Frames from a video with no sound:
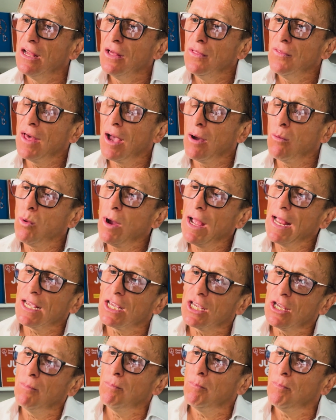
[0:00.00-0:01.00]
that
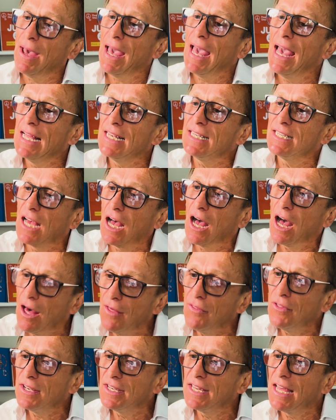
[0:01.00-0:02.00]
when compared to
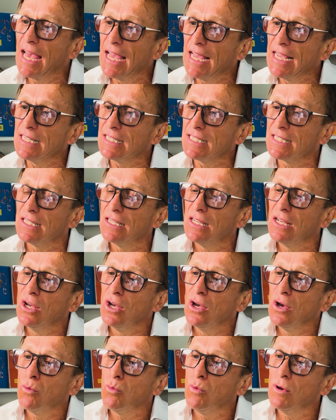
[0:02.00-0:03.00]
other days,
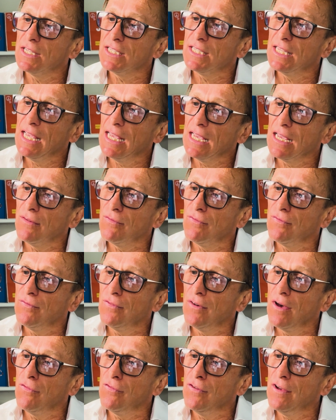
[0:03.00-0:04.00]
we're seeing a
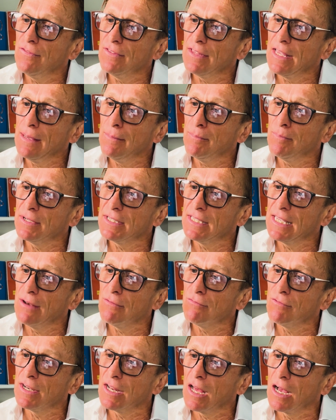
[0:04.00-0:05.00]

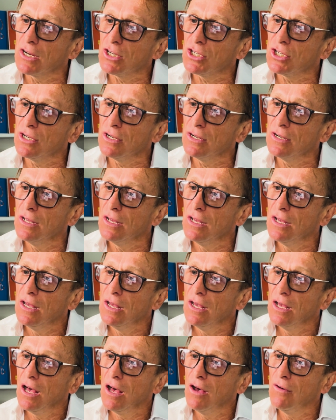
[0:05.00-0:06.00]
15% reduction
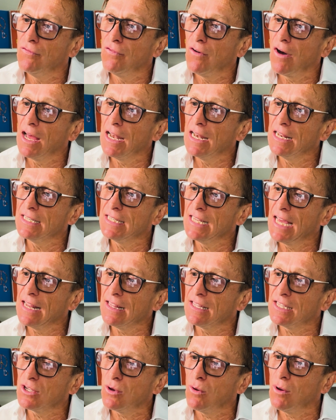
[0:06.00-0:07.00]
of violent
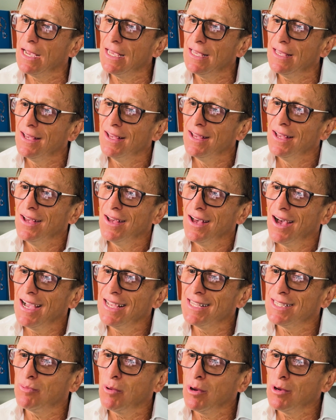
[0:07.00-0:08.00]
deaths. So
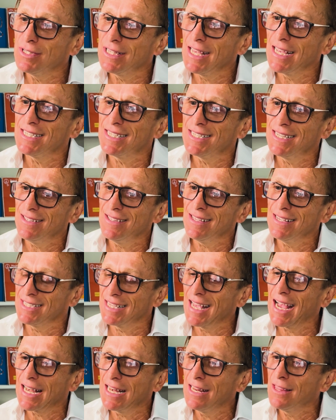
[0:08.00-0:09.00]
I suppose that's
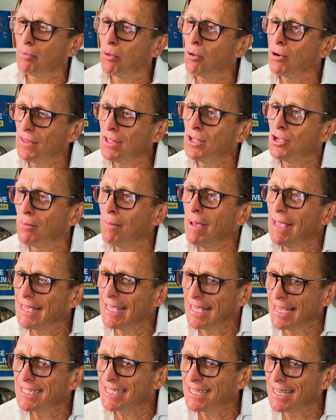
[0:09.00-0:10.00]
exactly the point that you're
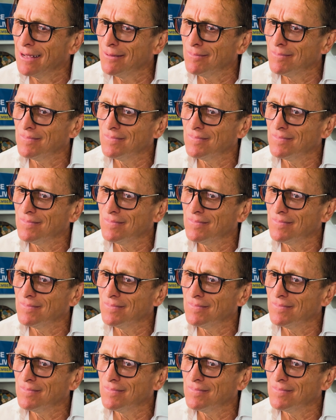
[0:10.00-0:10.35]
making, isn't it?